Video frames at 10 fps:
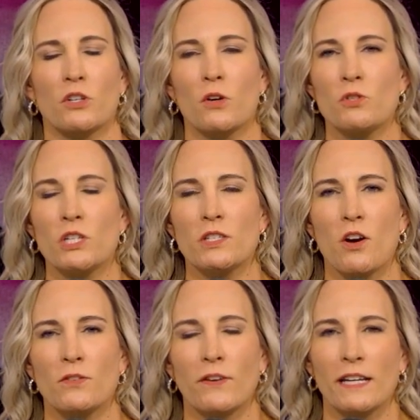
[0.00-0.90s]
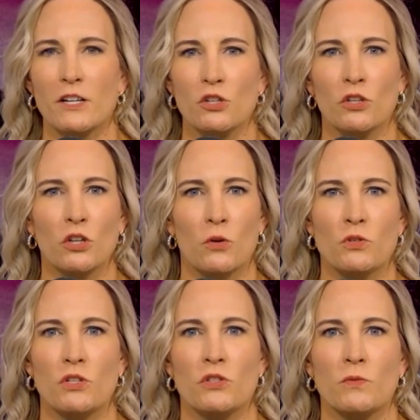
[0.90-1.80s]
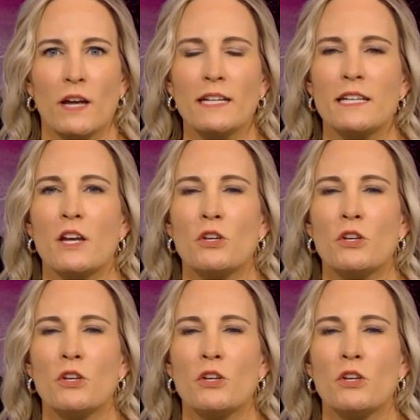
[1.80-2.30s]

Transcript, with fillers: coaches called Financial Coaches Unite.